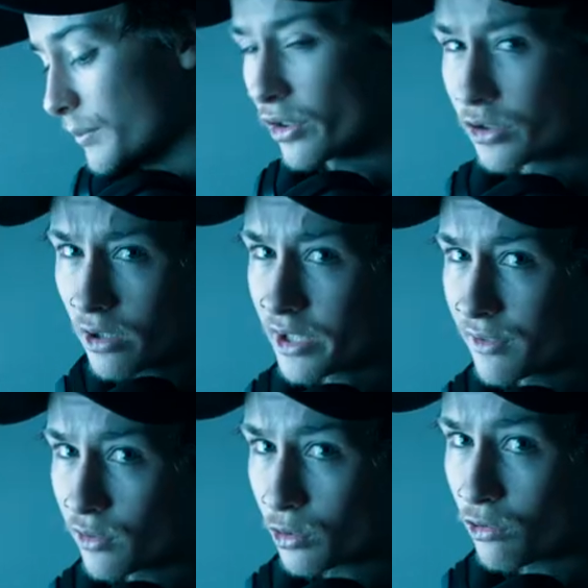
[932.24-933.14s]
So sorry
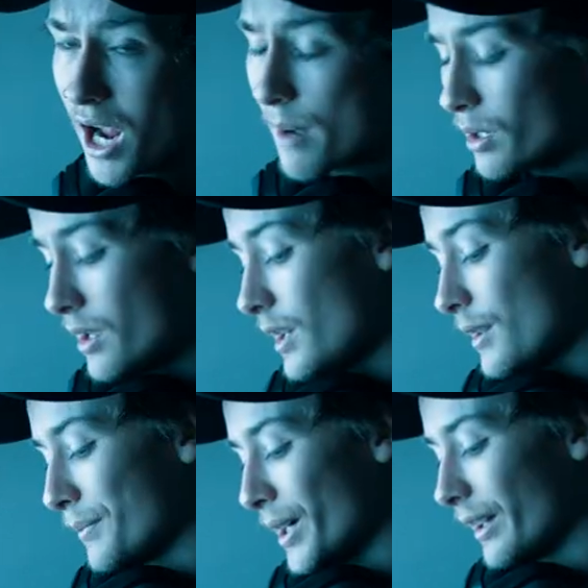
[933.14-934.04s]
if it was crap,
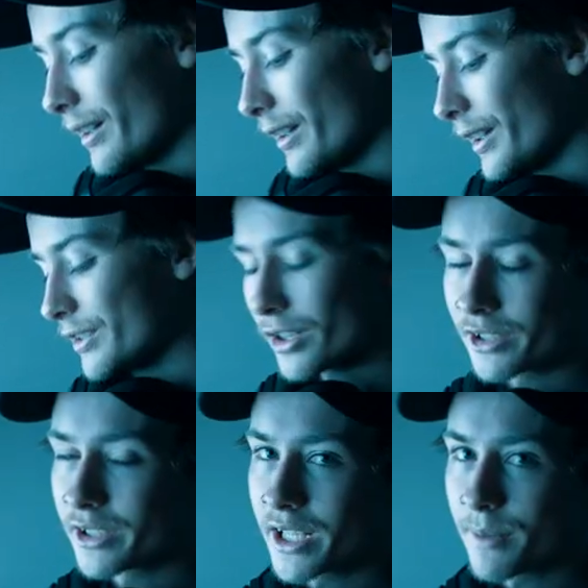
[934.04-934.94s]
but it's
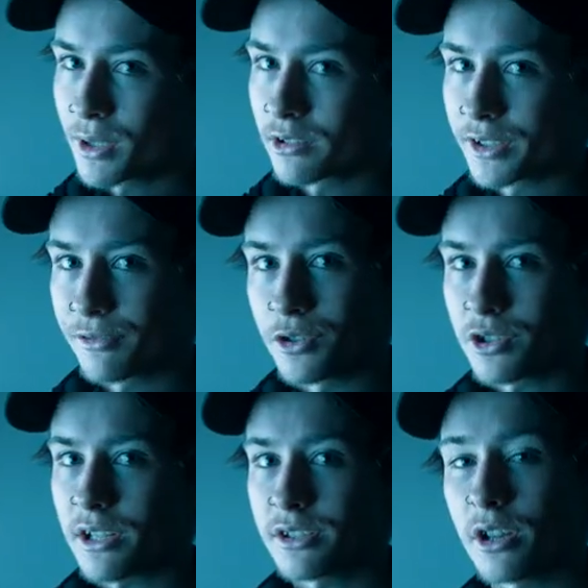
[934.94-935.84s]
only going to get better in the
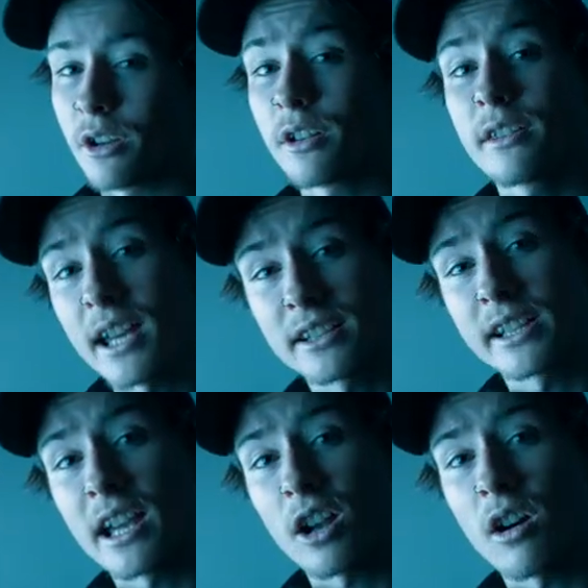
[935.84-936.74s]
future. So thanks
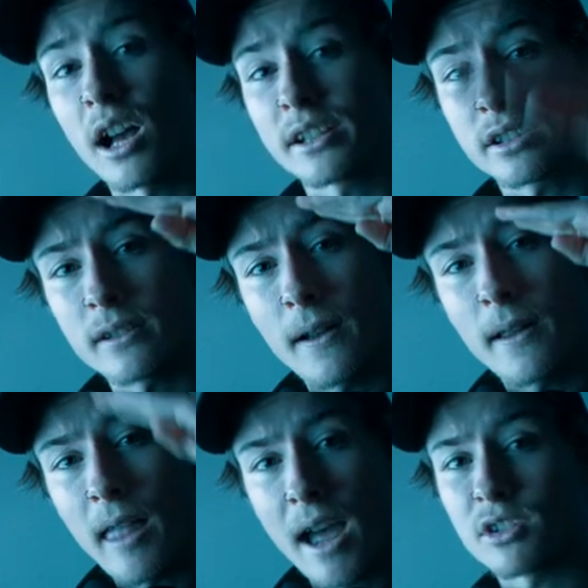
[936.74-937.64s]
again, guys.
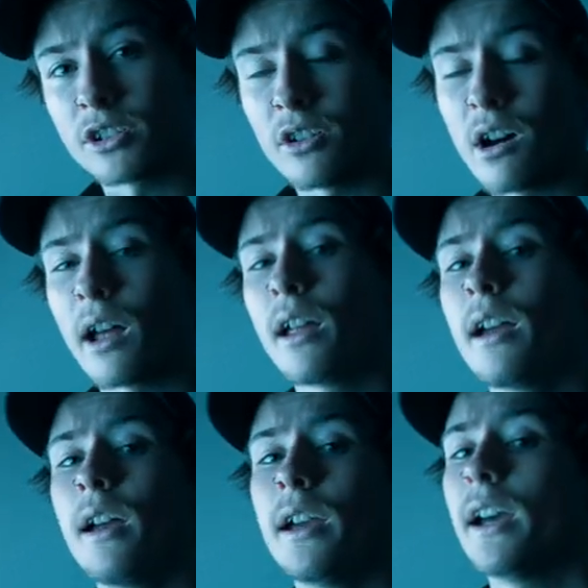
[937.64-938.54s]
Have a good night,
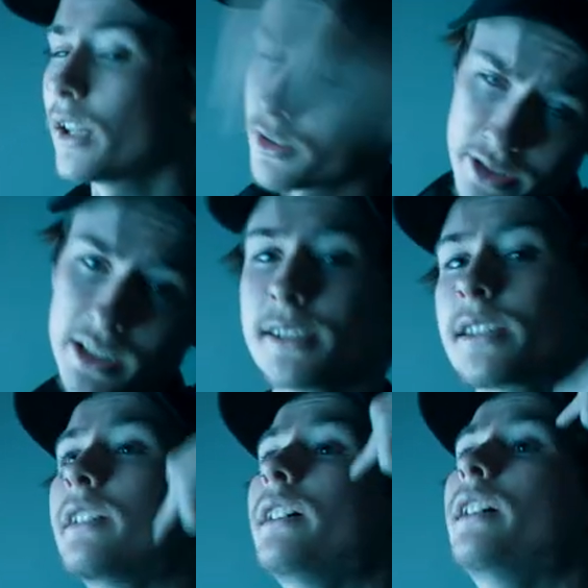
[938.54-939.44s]
and I'll see you
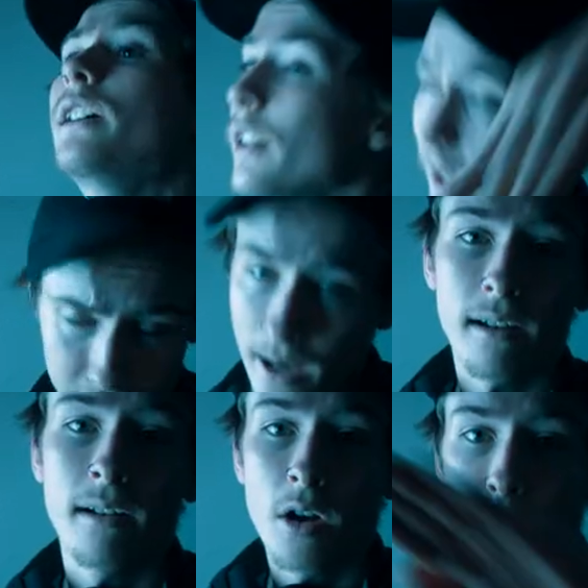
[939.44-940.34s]
later.
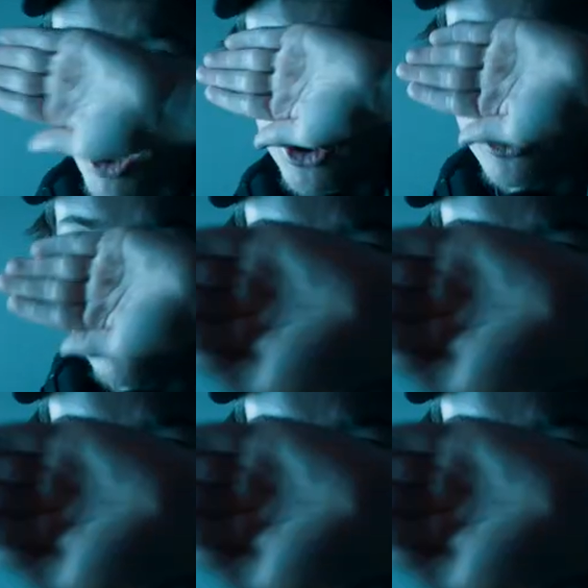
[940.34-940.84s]
Peace.